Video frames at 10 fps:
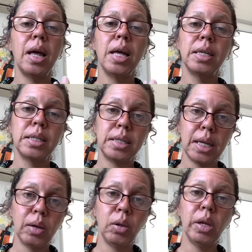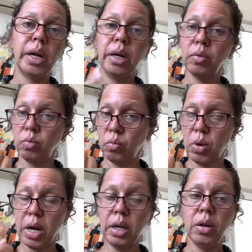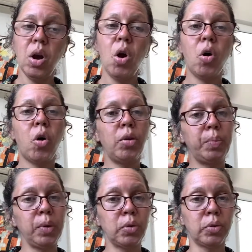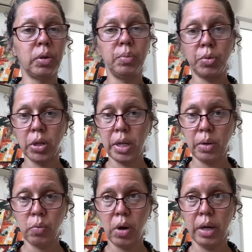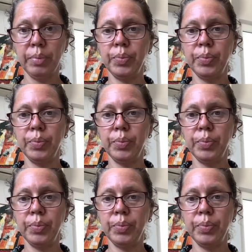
singular, one, or plural, more than one,